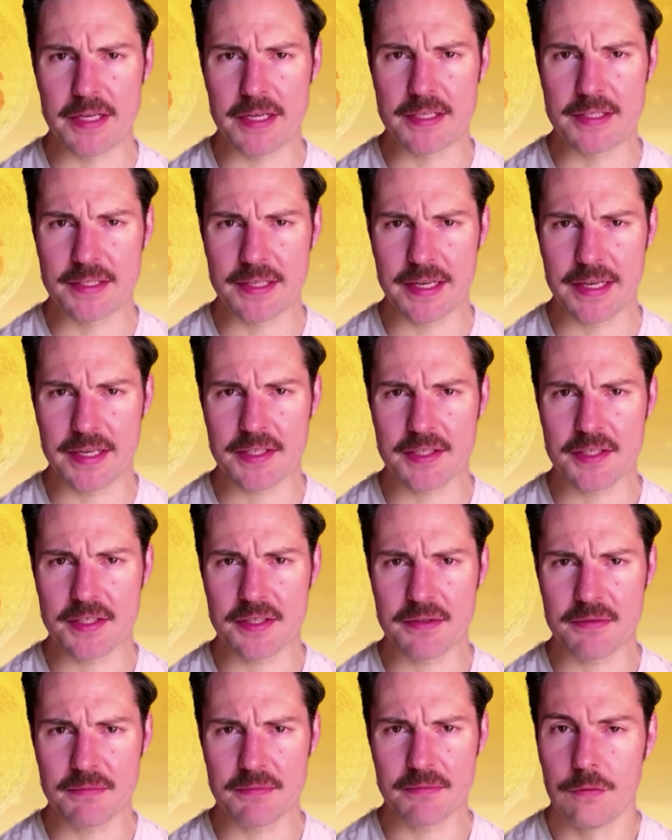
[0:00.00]

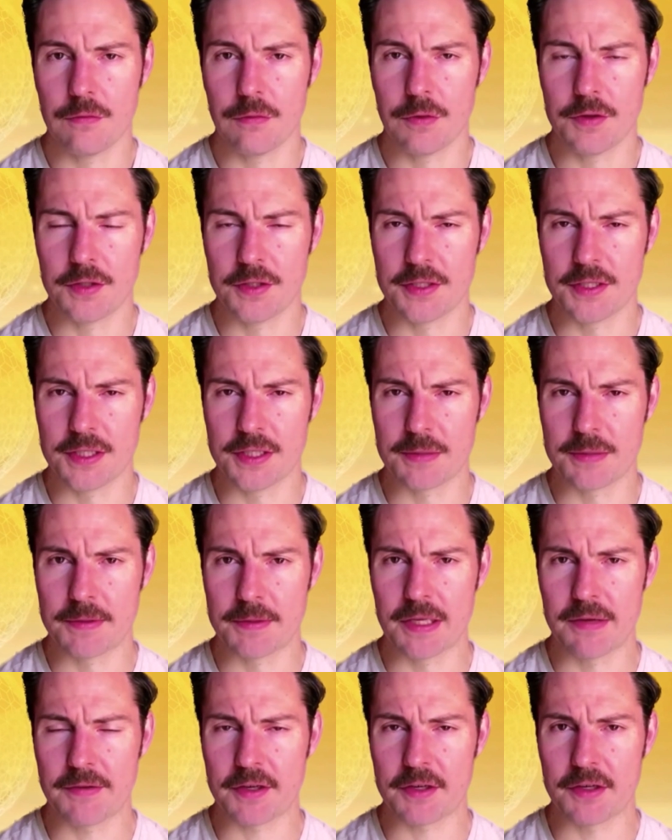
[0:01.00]
B6 which is the
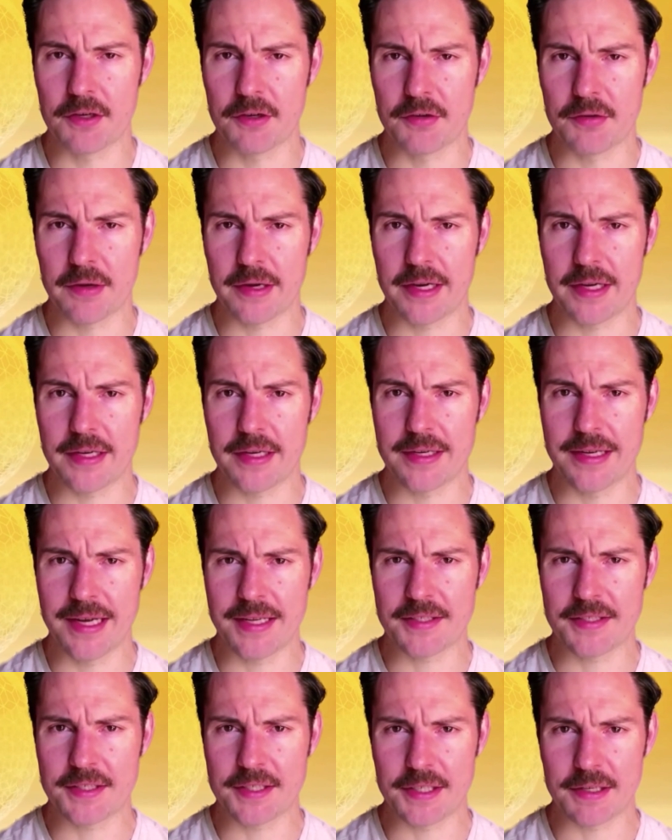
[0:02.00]
specific nutrient
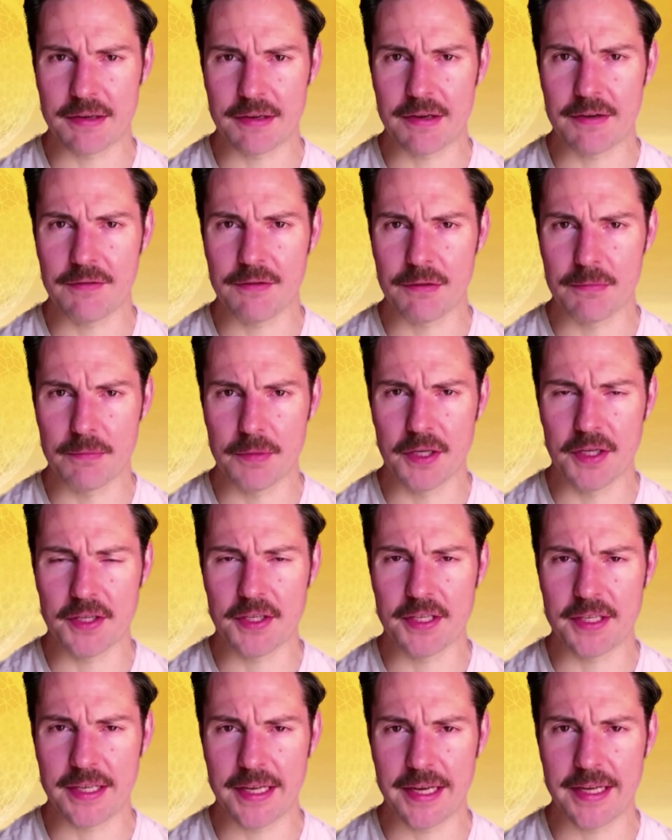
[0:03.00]
necessary for
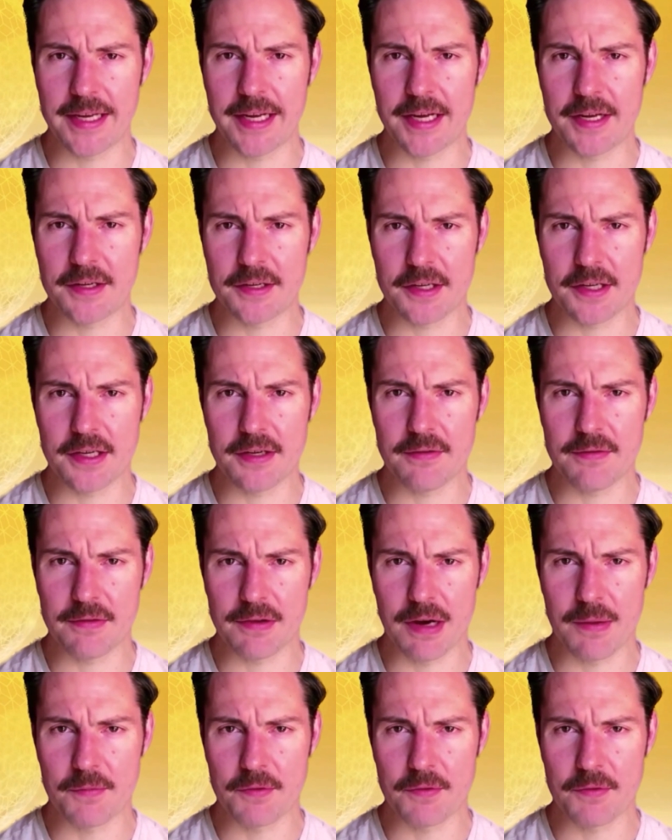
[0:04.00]
building NAD